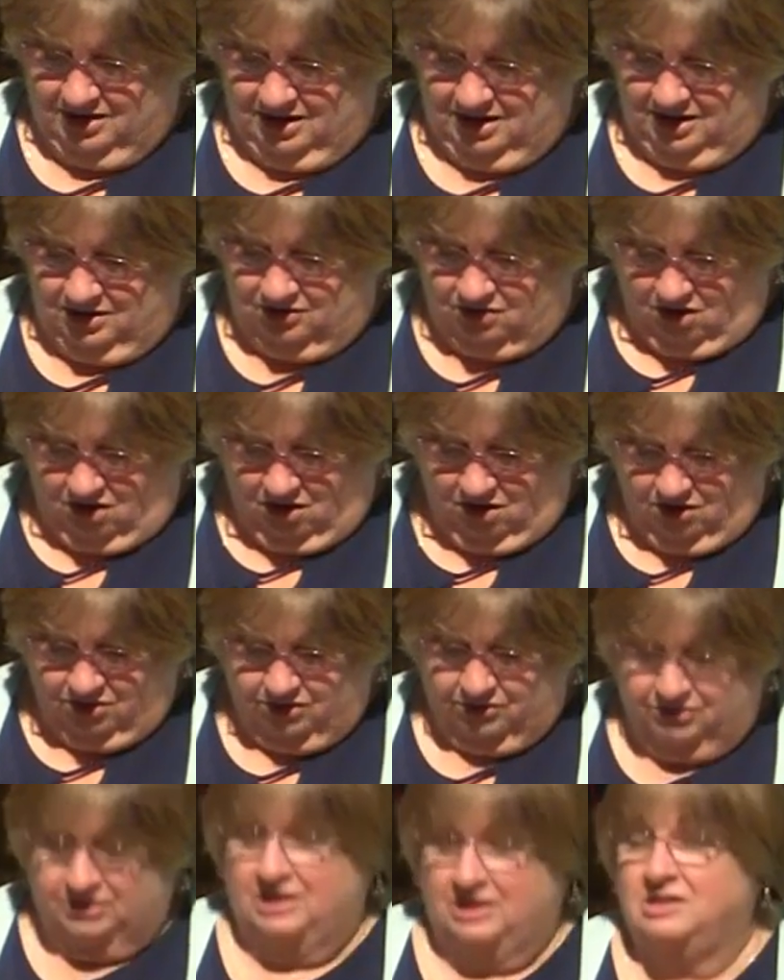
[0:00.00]
and all
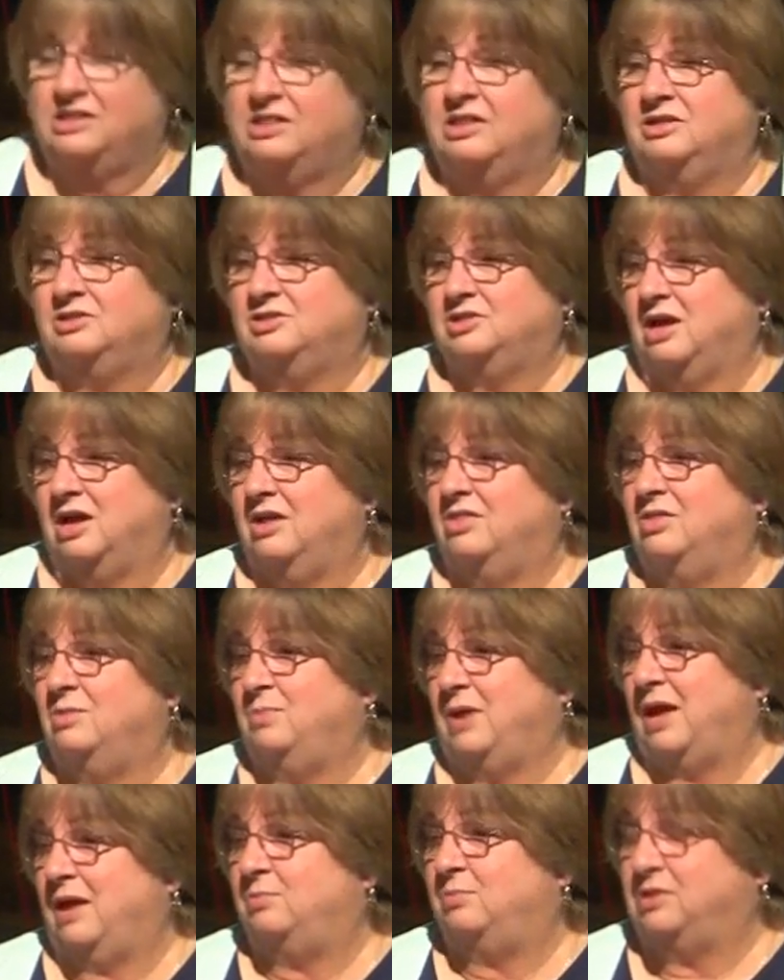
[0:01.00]
the things that John the
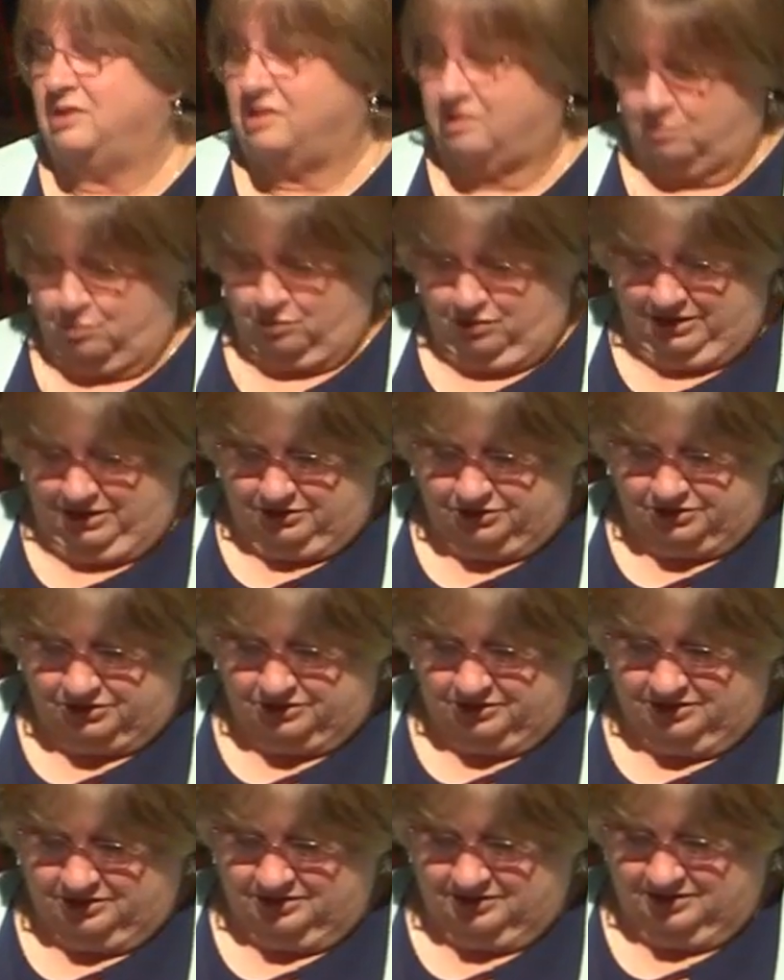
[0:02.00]
Baptist preached